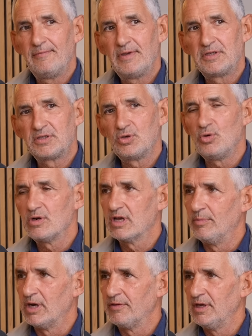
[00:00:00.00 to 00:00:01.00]
a store
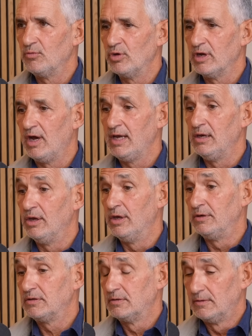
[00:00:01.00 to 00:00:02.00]
cupboard. I think what I
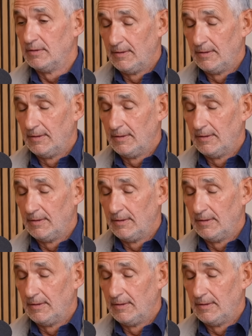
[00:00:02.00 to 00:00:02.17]
learned